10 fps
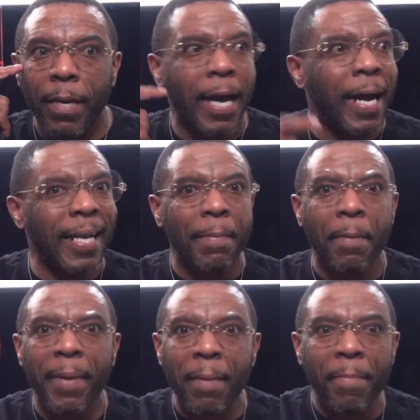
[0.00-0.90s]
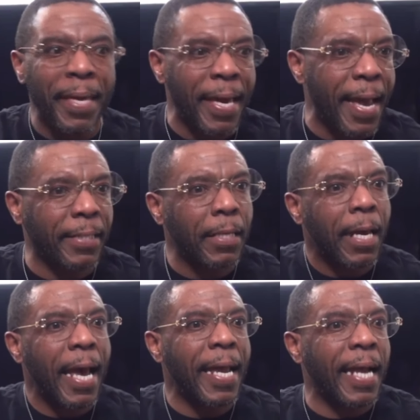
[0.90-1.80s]
I holler at my man BX.
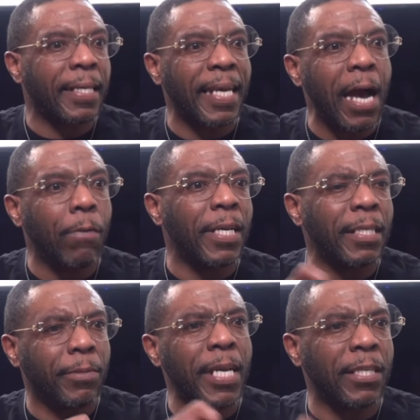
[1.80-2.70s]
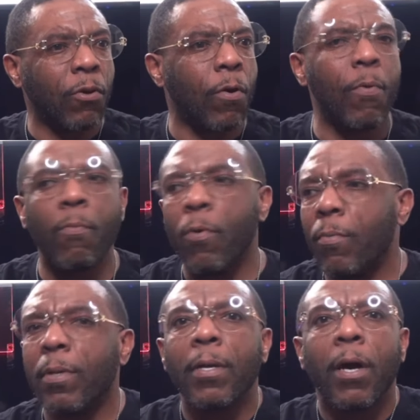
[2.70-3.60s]
Hey, after count, let's get some chest going. Boom,
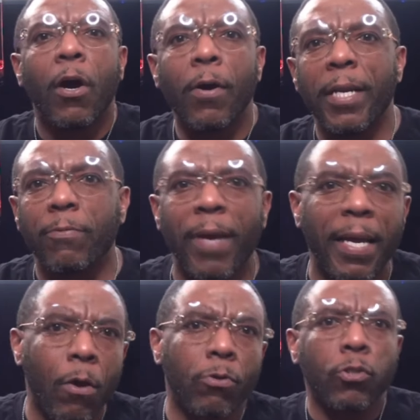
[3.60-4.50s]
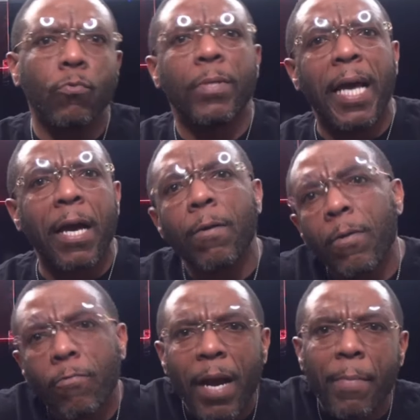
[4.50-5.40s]
boom. All this, right? Go shoot down,
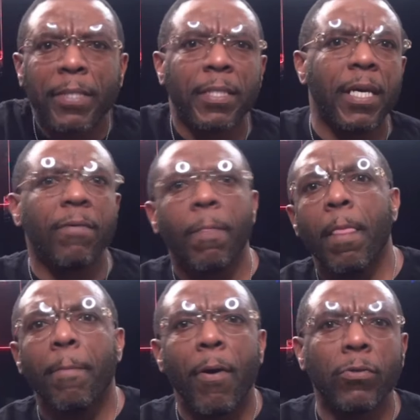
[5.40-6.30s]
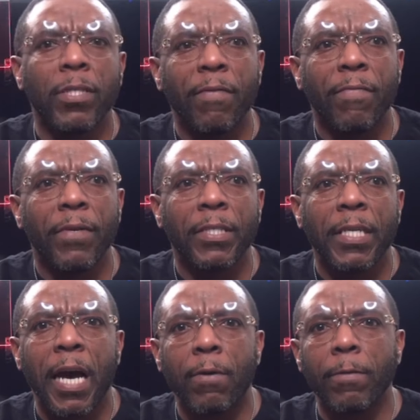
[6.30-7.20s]
grab my stuff, post up for the
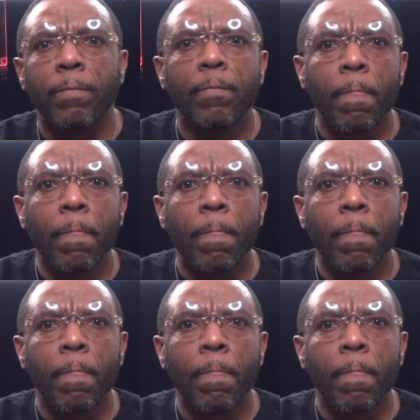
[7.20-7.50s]
shower.